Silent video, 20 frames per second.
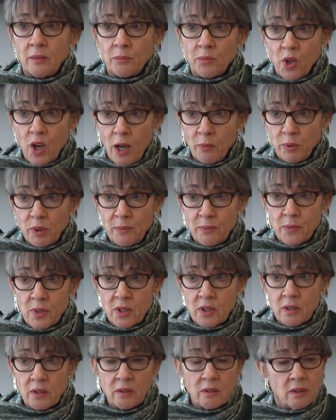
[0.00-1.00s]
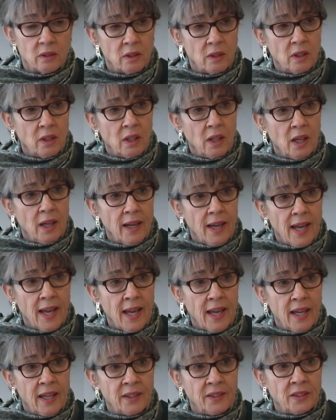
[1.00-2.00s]
problems,
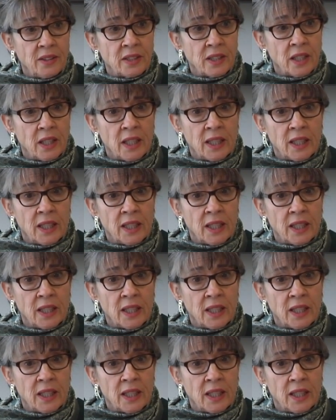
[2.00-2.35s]
and